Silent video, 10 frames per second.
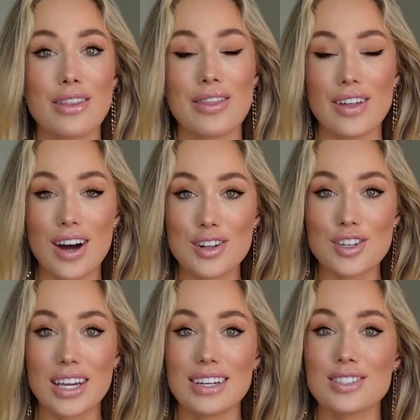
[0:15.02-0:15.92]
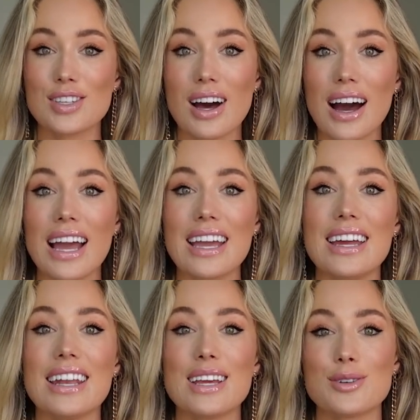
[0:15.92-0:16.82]
lethargic,
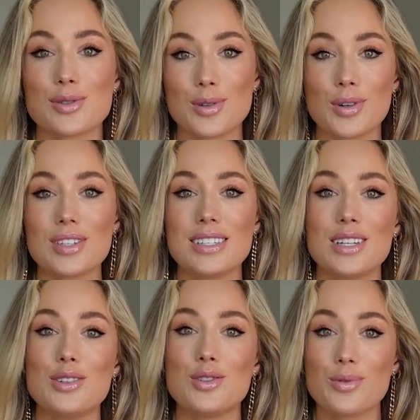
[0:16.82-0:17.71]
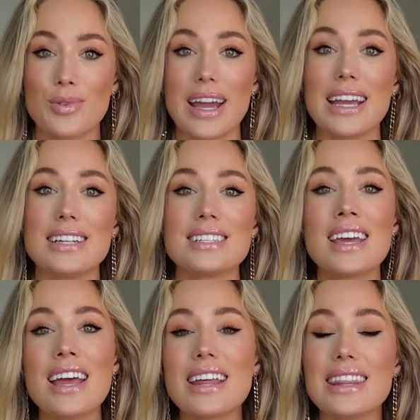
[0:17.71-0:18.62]
tired, exhausted, drained.
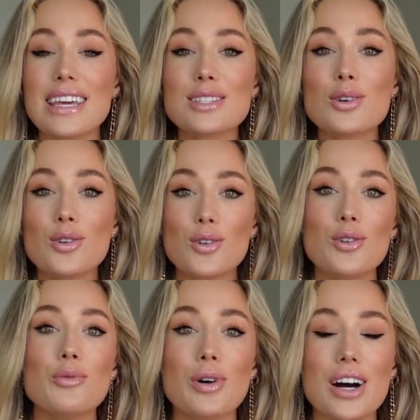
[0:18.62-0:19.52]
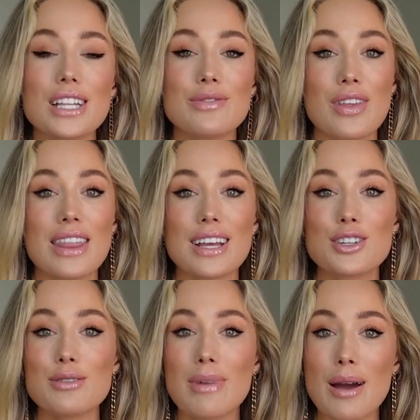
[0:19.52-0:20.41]
These are all words for
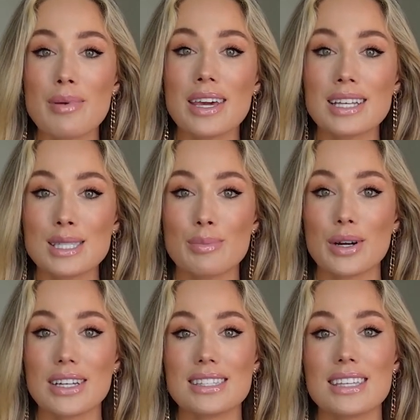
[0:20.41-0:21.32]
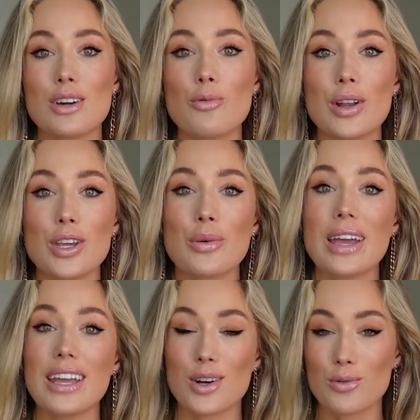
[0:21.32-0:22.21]
things you might be experiencing when you are
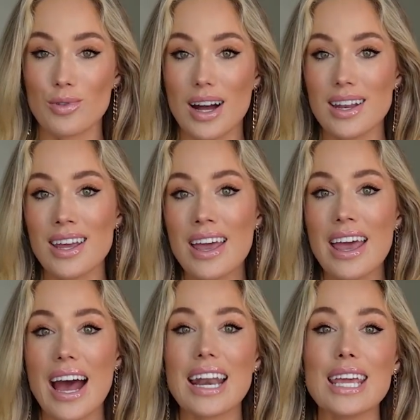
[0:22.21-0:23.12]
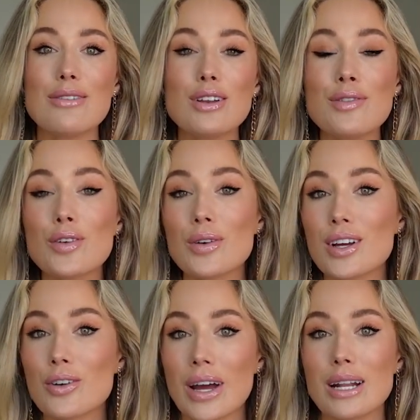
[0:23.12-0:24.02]
in a rut. And even if you're an
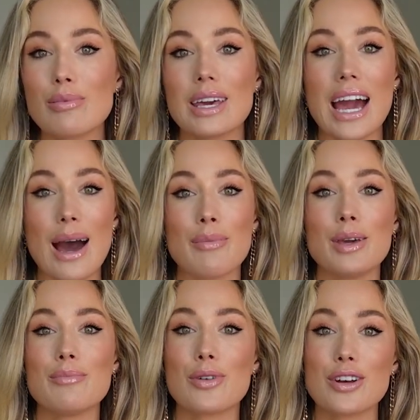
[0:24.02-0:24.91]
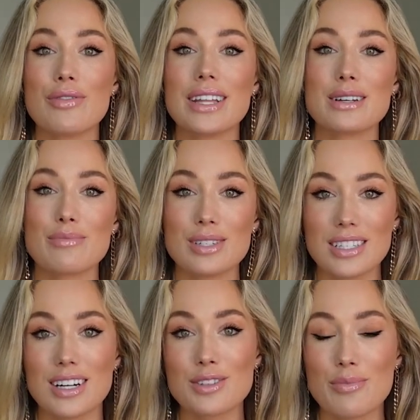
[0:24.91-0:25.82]
incredibly happy, motivated, and
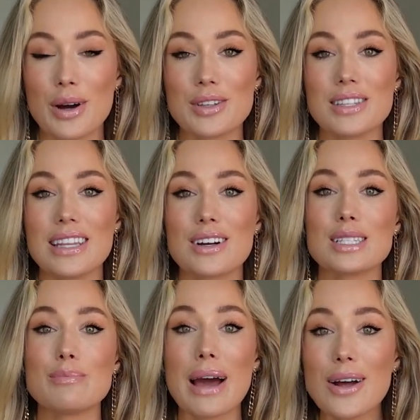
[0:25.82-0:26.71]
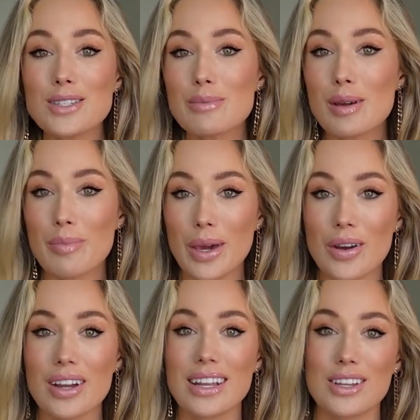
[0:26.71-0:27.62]
productive person, there is bound to be a
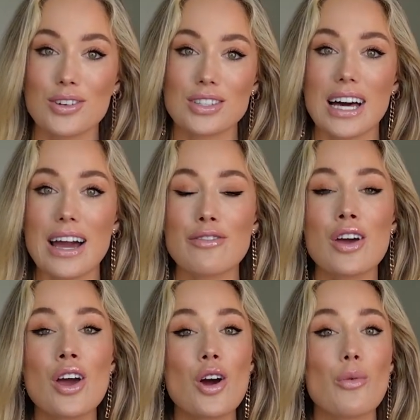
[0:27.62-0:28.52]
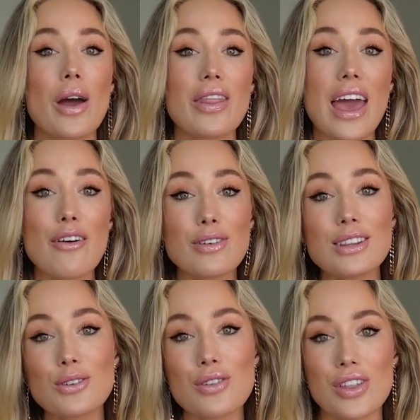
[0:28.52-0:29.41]
period in your life where every
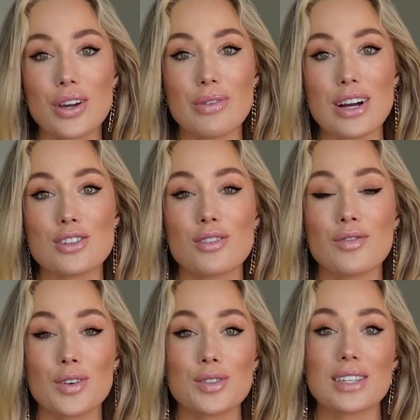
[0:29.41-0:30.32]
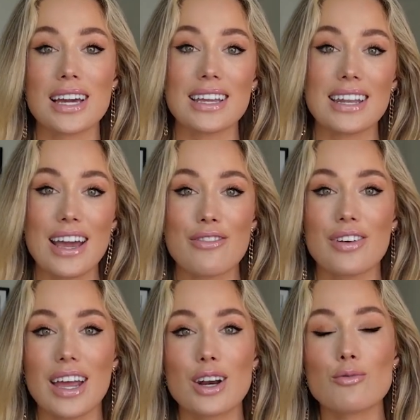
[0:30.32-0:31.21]
little thing around you feels like an
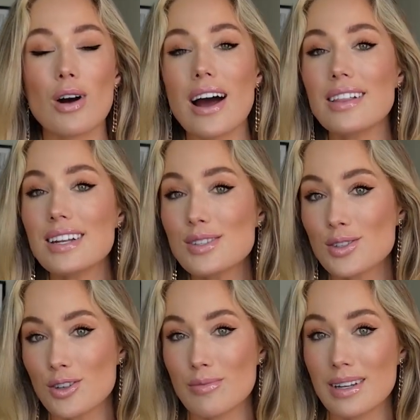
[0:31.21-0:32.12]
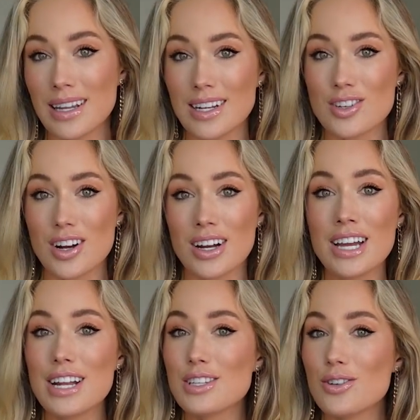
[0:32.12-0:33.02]
effort. And while it is human nature
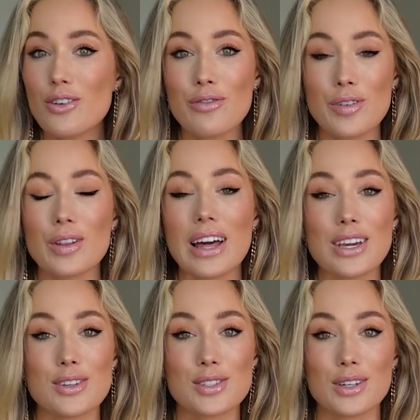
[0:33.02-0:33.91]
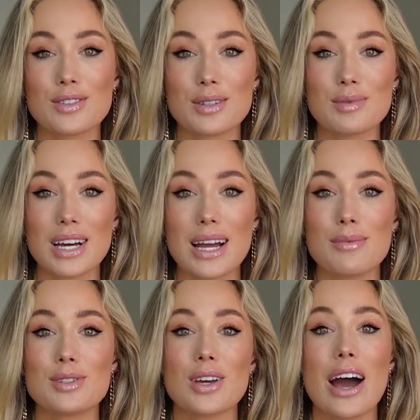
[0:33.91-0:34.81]
to not feel like yourself
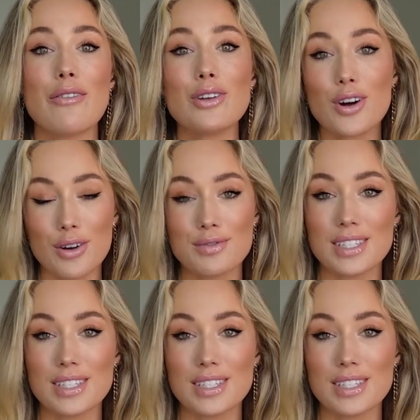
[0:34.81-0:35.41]
sometimes, to have an off